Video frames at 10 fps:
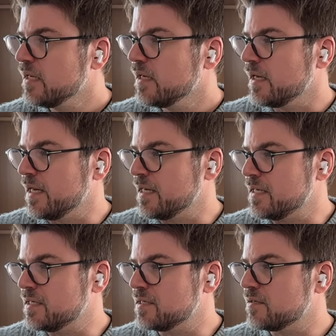
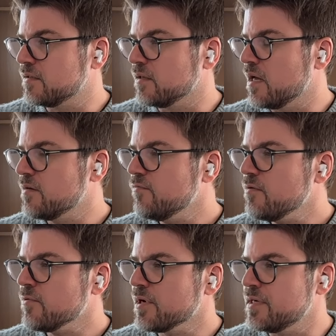And a lot of
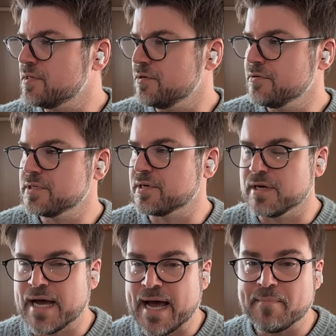what we're going to do is going
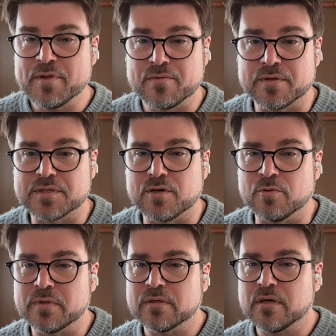to happen through this
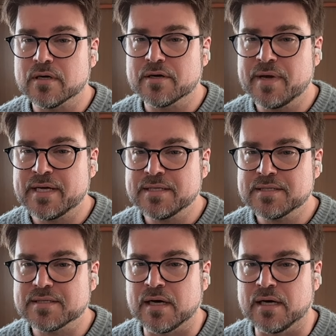OpenClaw
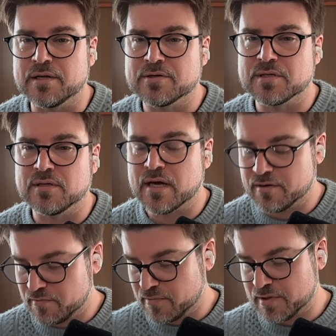command. There's
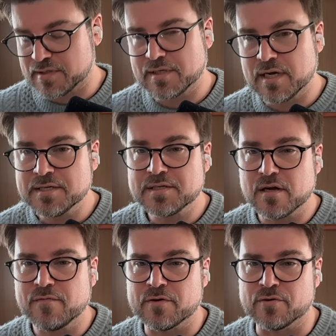a ton of
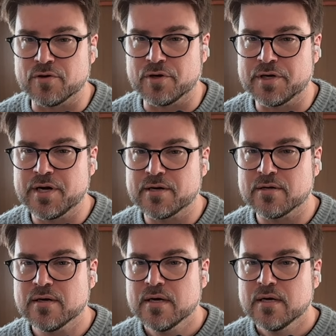stuff under the hood
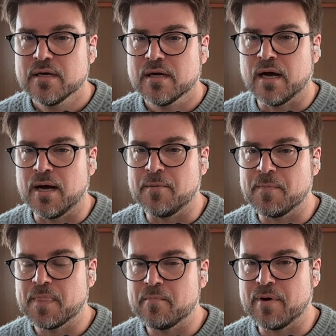here.
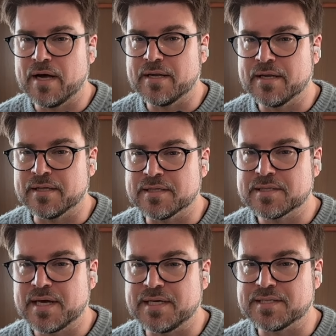But in this
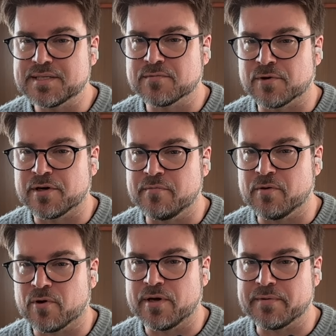case, we're going to be
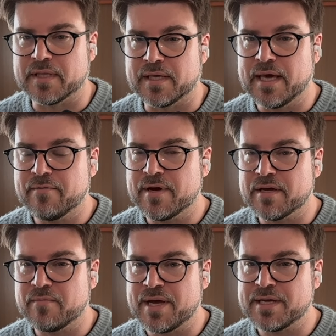working with the gateway
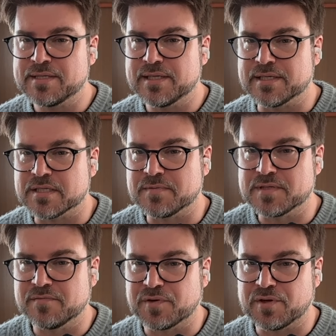command, and
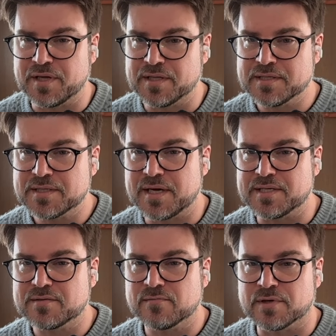specifically in this
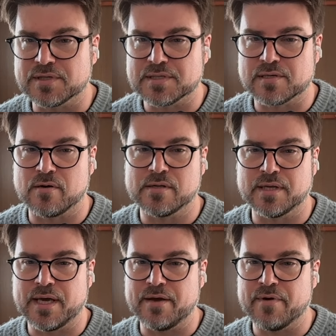case, we're going to start the
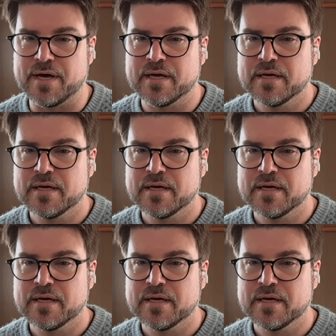gateway.